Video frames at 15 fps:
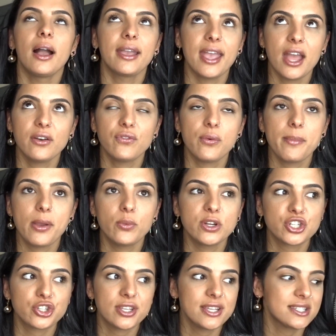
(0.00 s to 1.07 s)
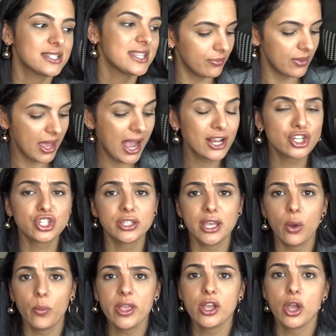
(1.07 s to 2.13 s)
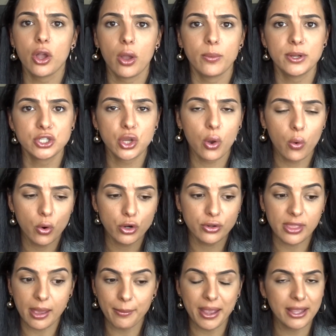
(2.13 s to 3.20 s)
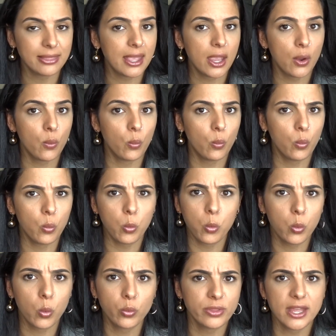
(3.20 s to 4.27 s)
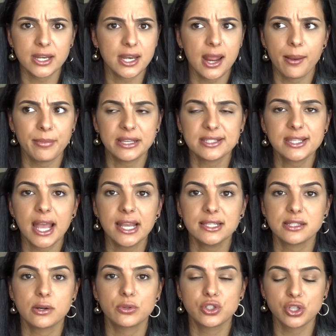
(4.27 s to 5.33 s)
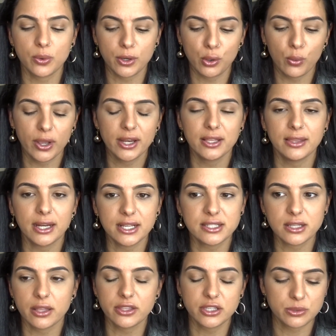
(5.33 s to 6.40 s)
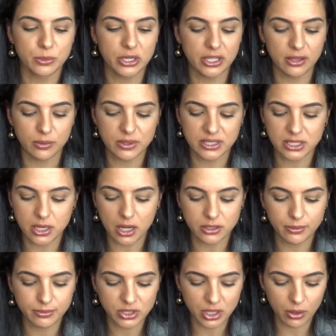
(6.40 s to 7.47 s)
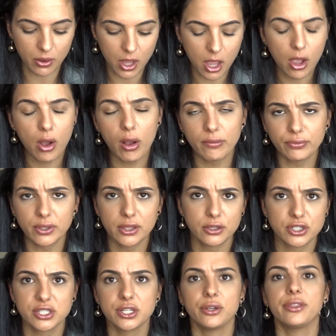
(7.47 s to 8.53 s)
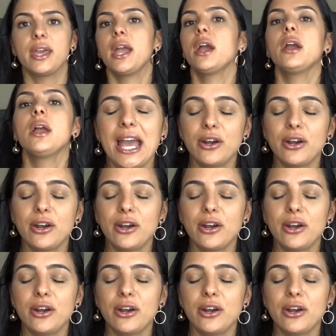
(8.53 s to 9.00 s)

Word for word: again, from my wish list. Actually, a week ago I went to go order them, and they they didn't have my size, and I was so annoyed, and then I saw this morning they restocked them, so hopefully they're still there.